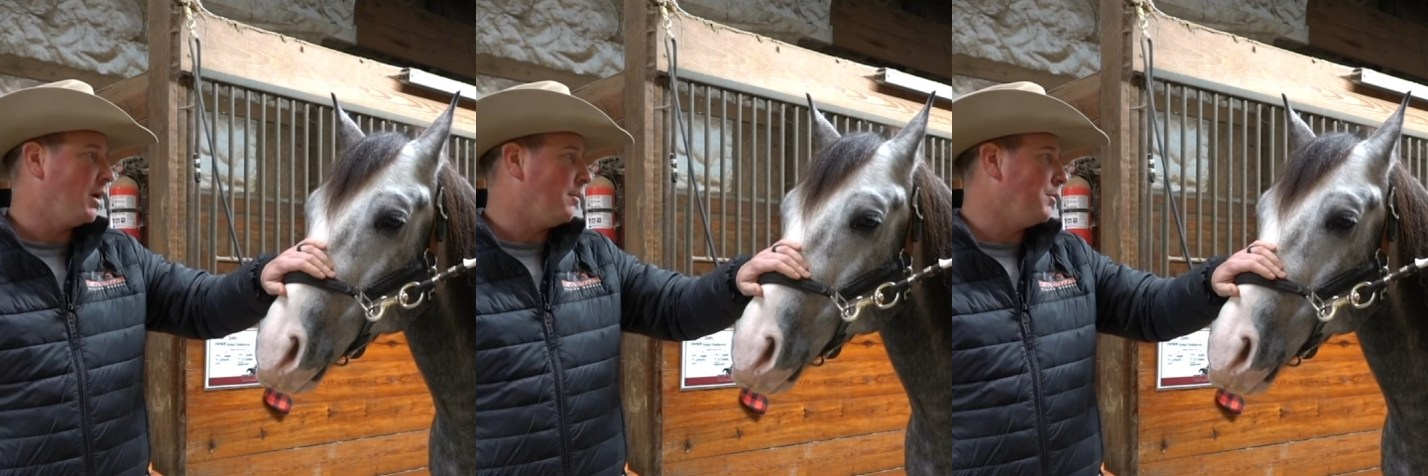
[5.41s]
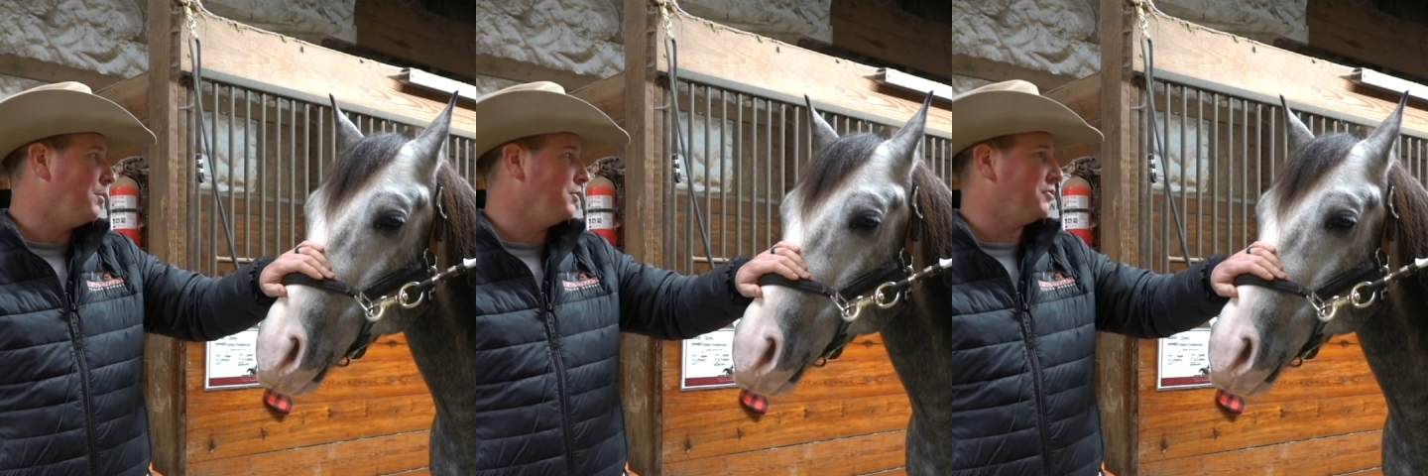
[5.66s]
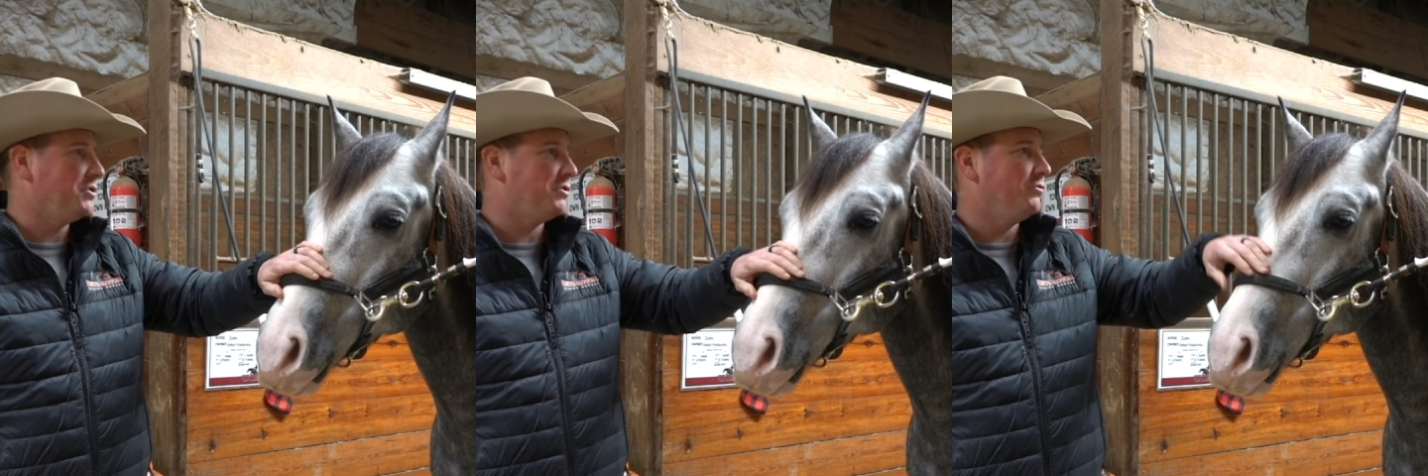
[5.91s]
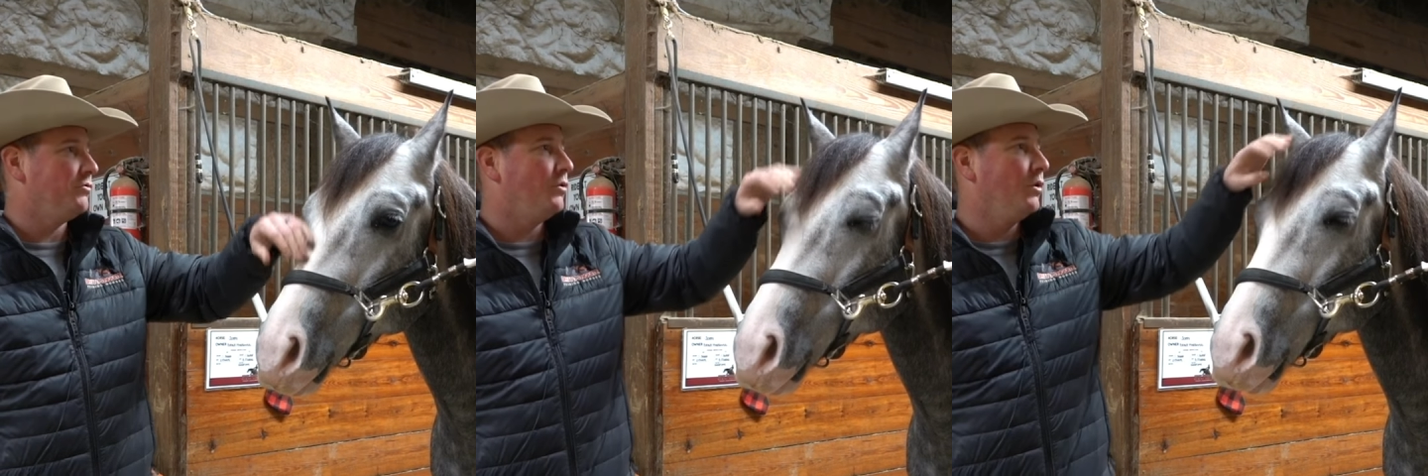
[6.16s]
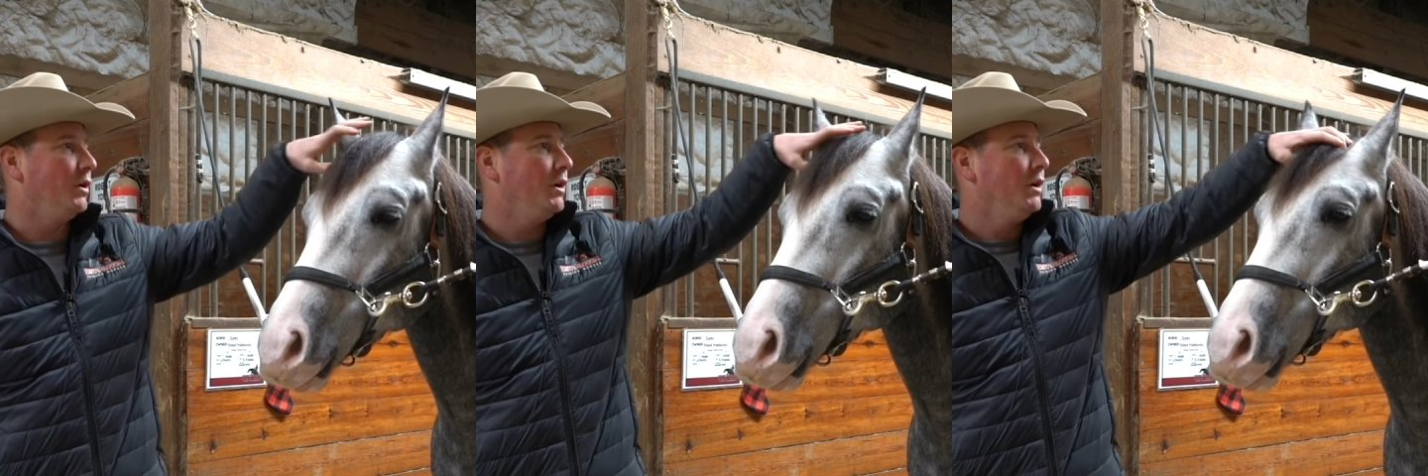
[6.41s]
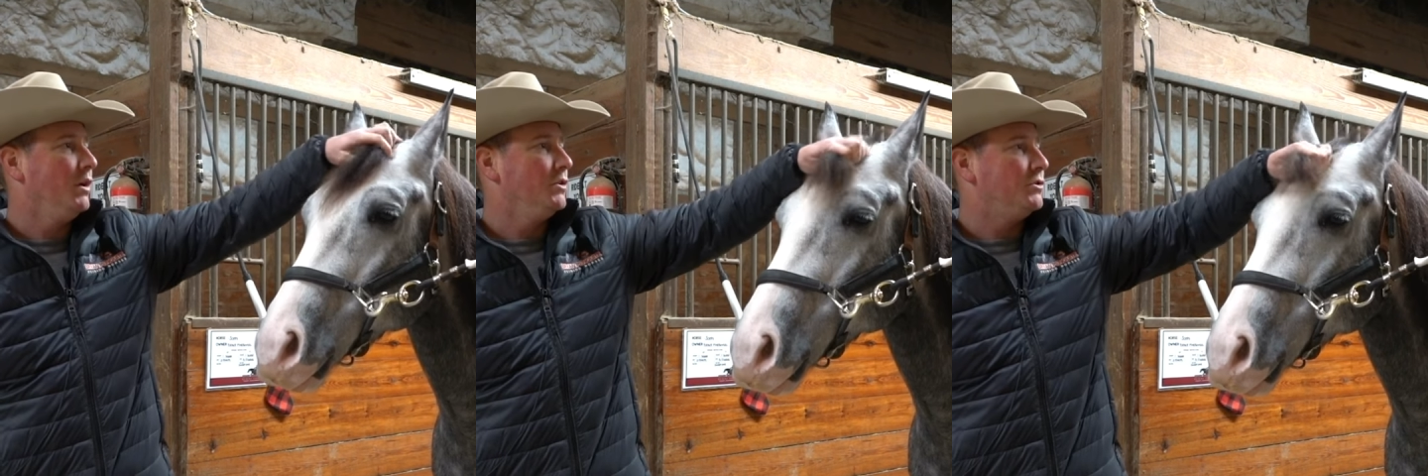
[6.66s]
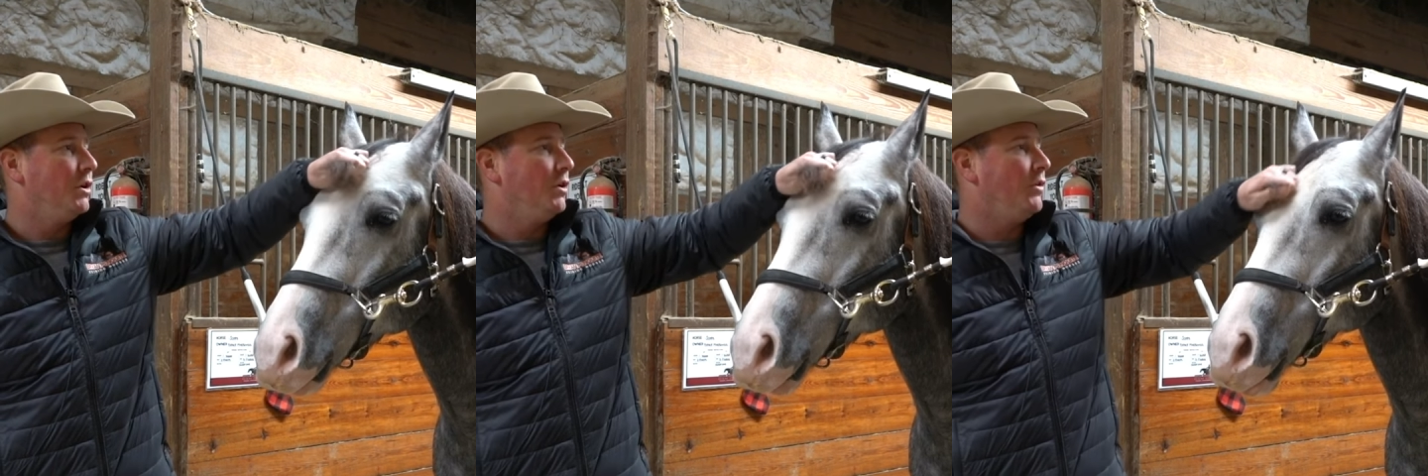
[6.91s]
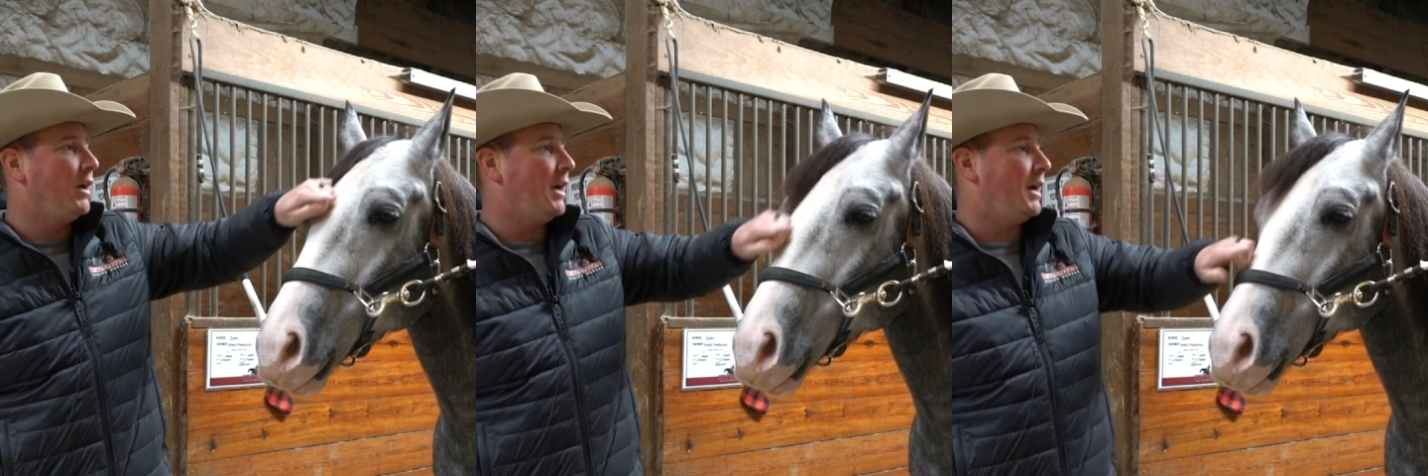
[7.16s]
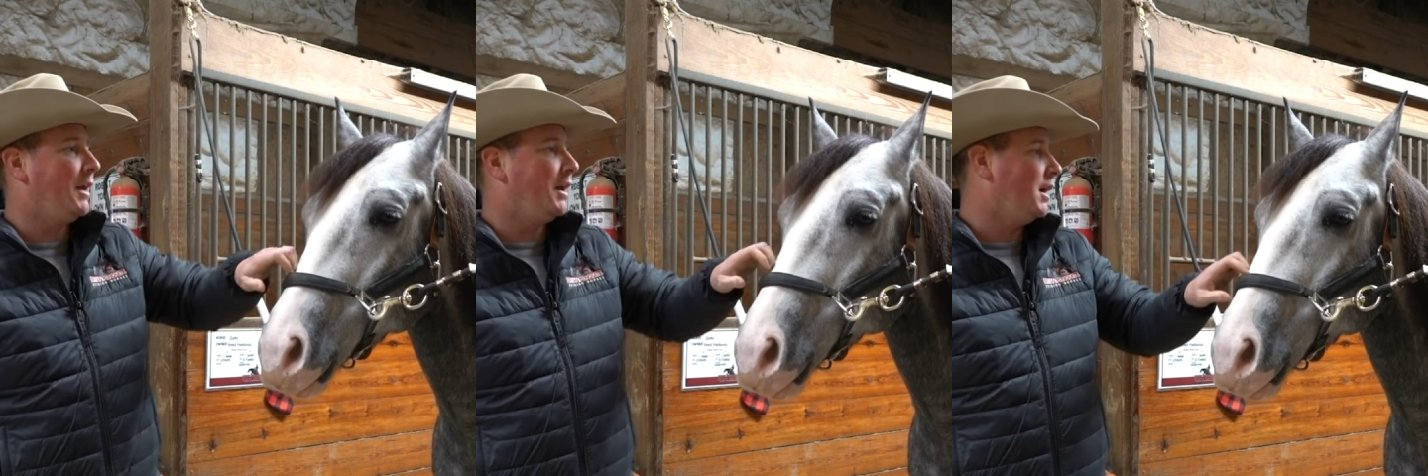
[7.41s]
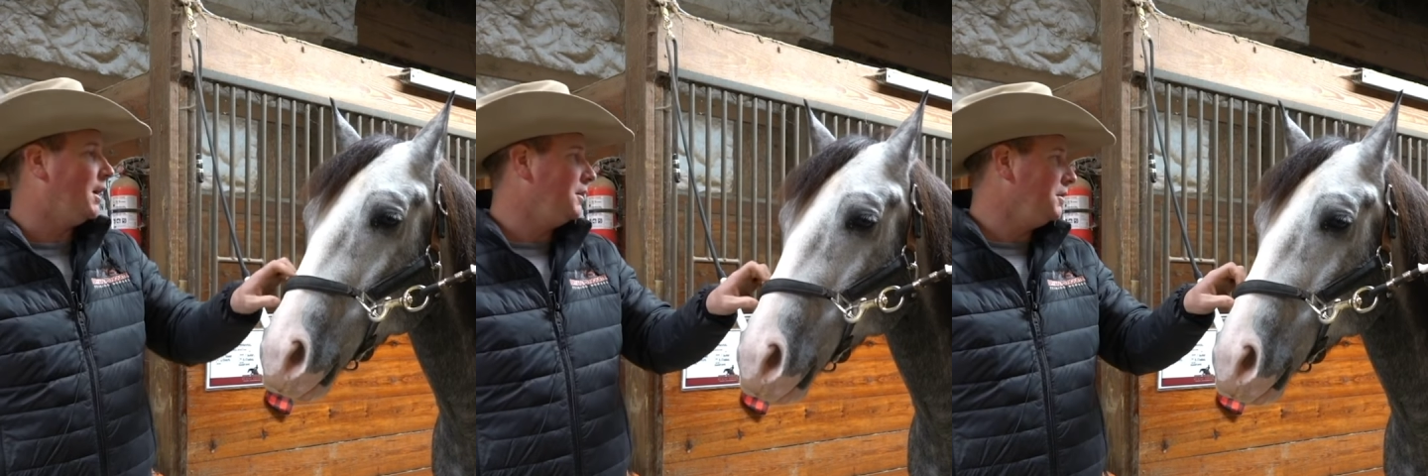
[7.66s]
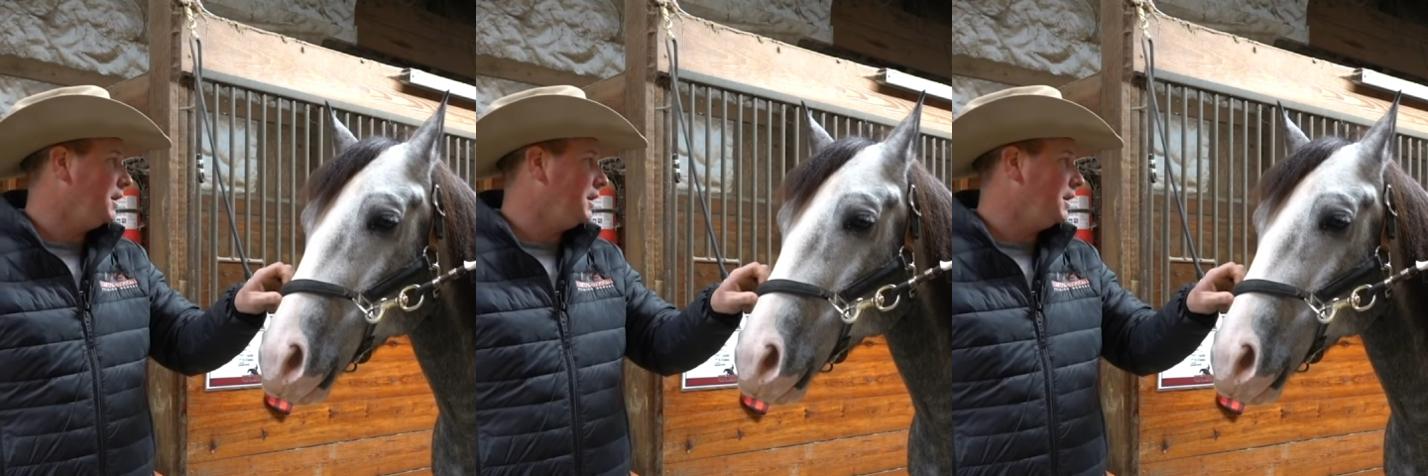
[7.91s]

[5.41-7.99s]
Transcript: proper position for it, so that